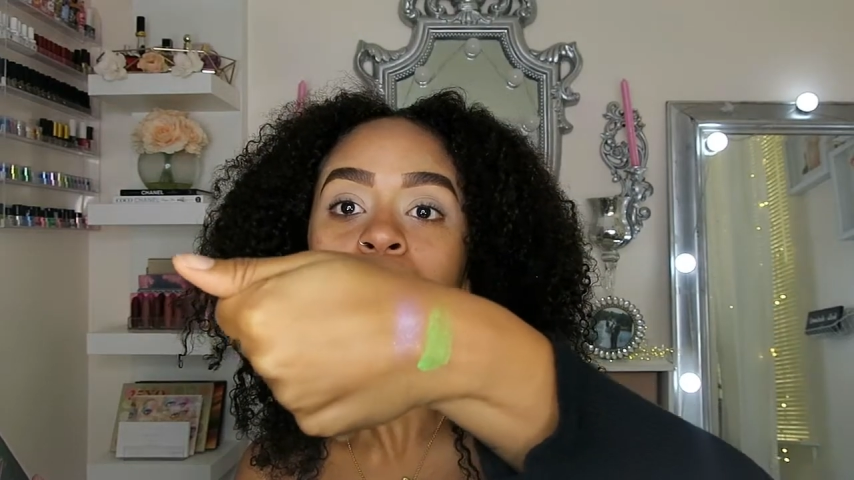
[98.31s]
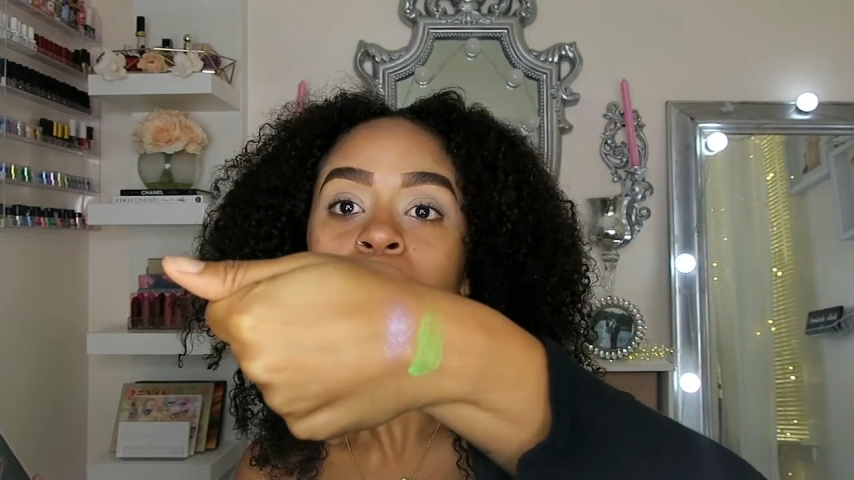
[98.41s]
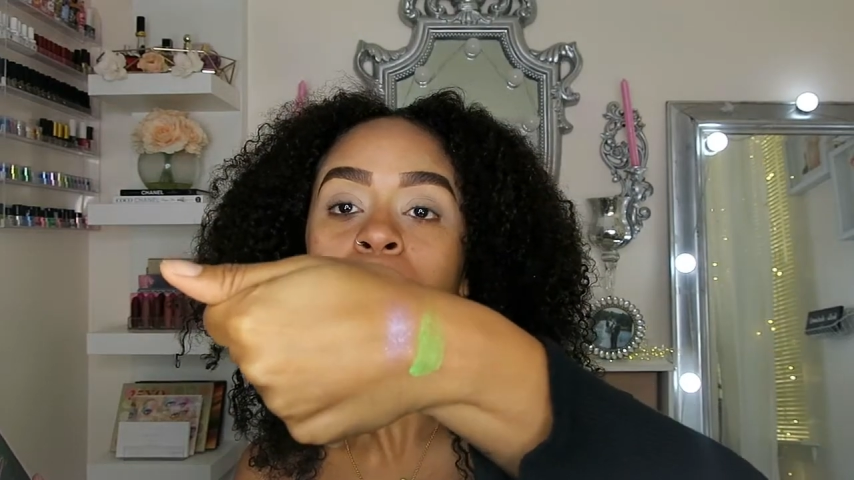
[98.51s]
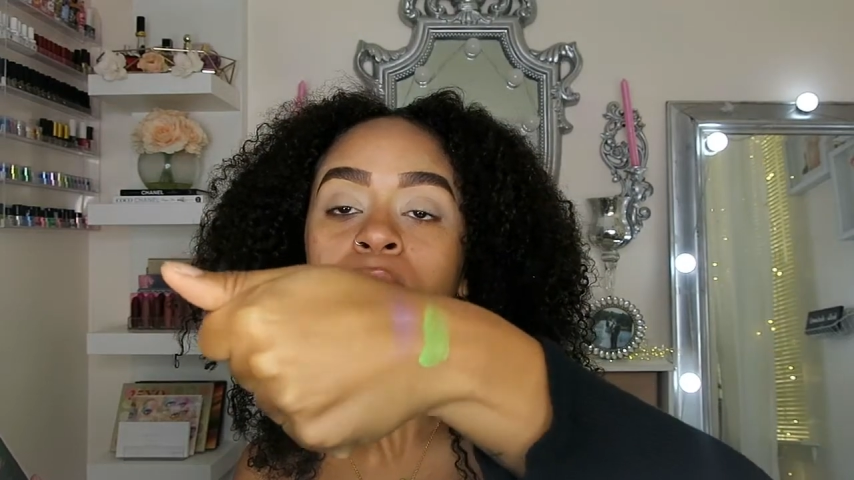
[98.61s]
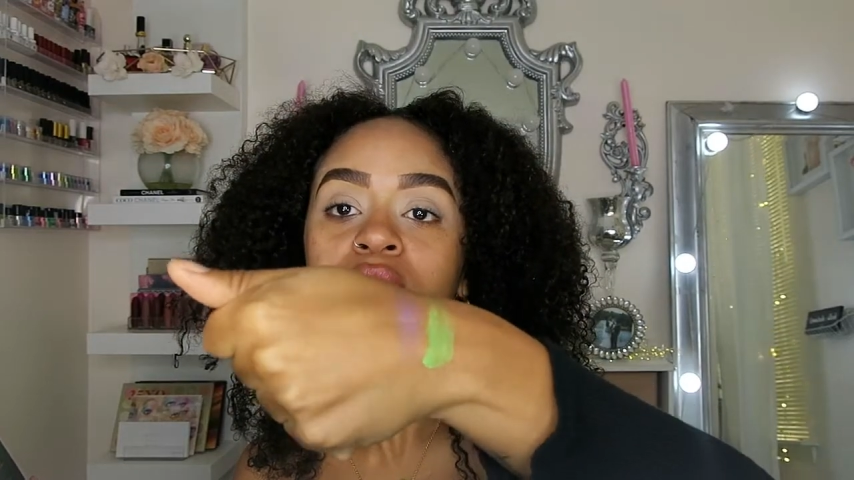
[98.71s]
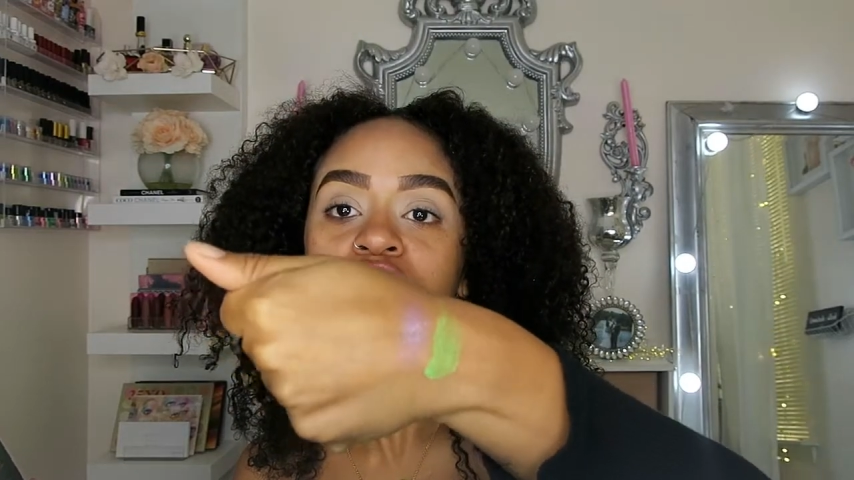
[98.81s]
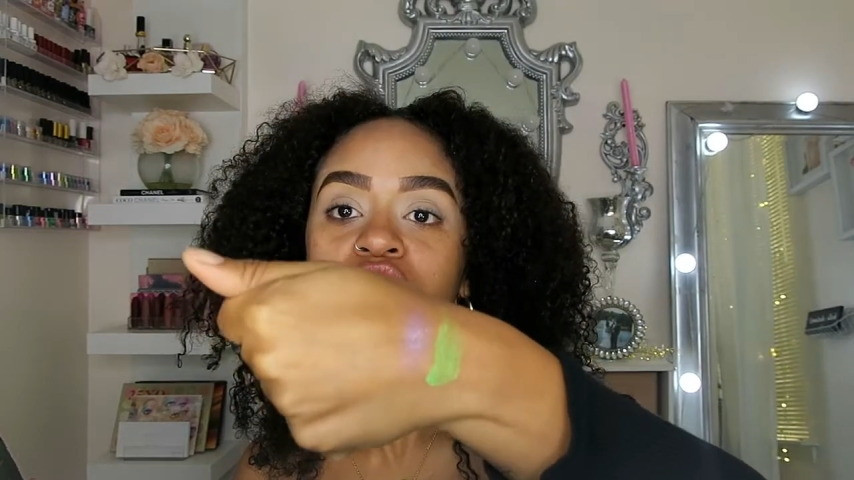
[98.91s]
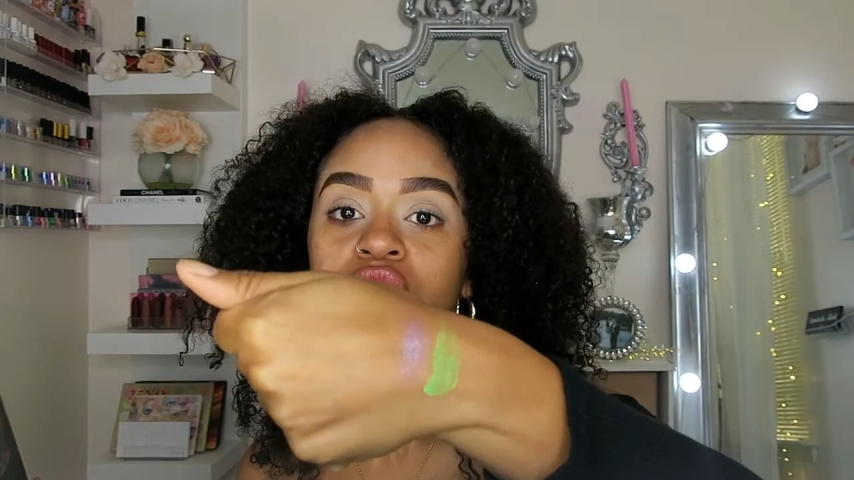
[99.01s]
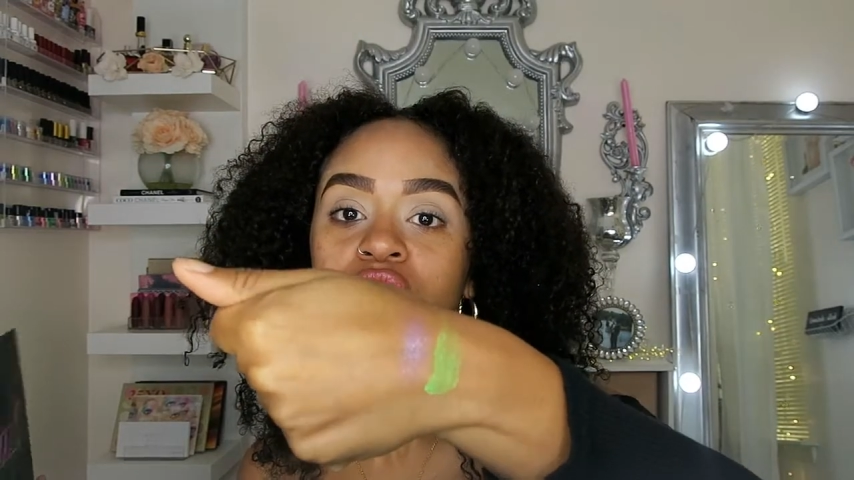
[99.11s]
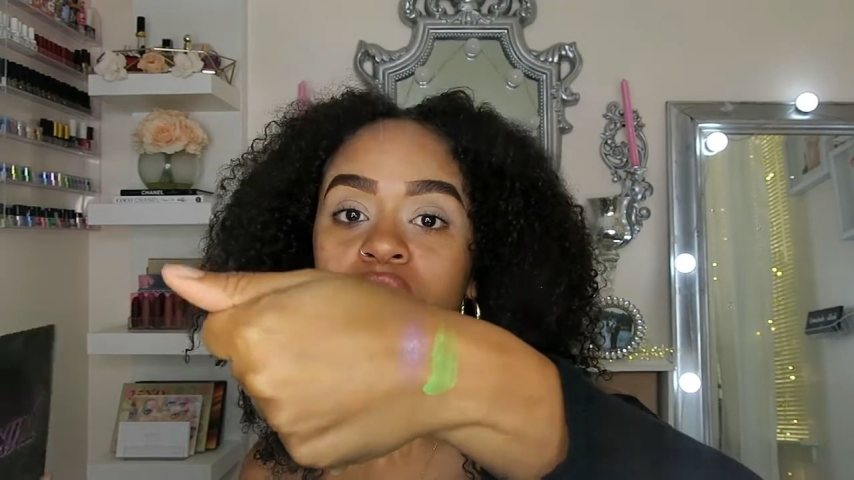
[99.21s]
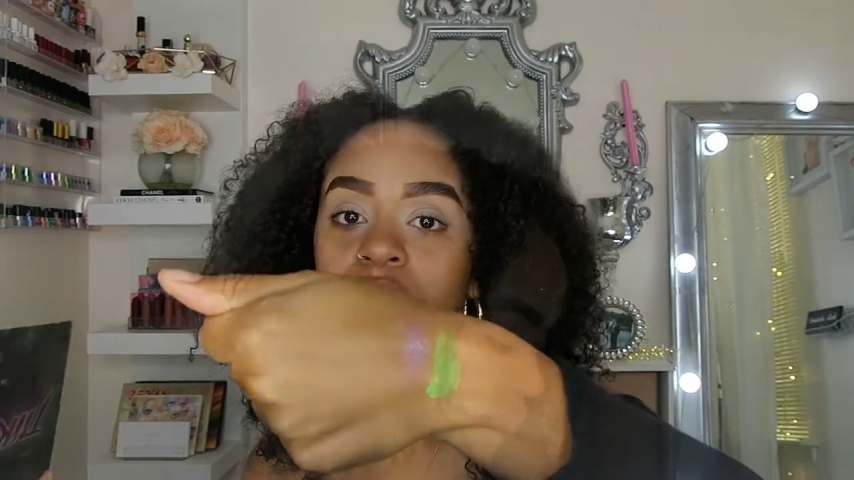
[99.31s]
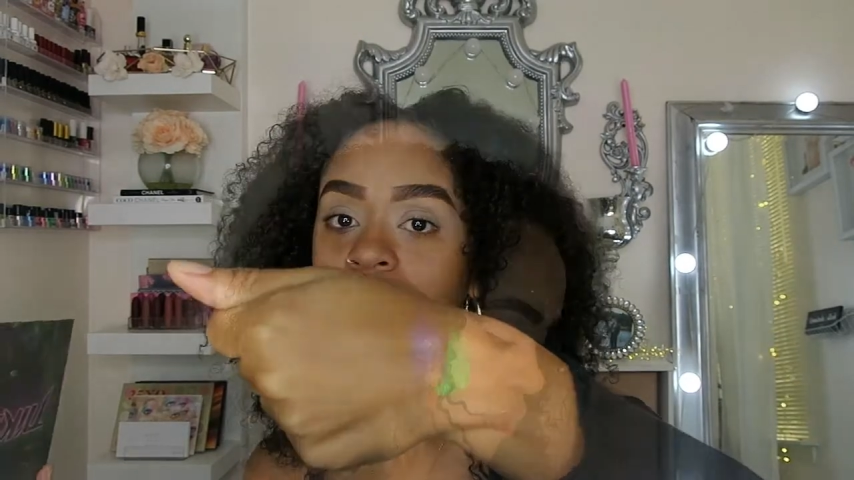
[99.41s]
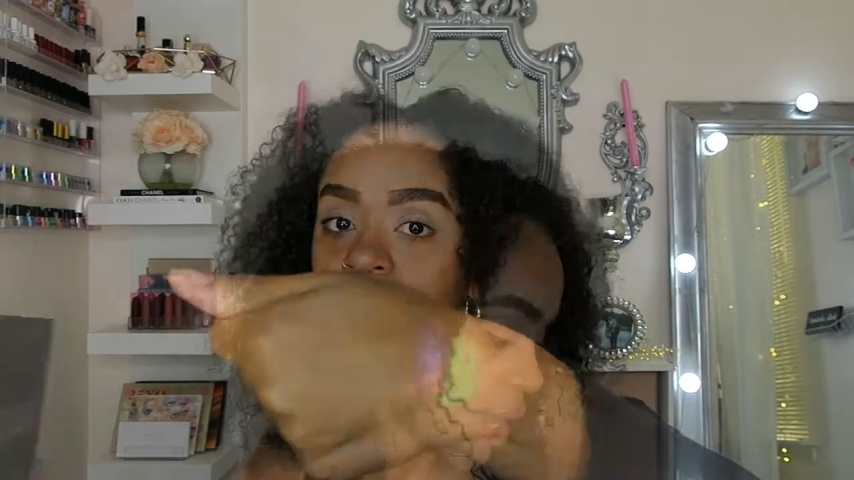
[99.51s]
purplish look.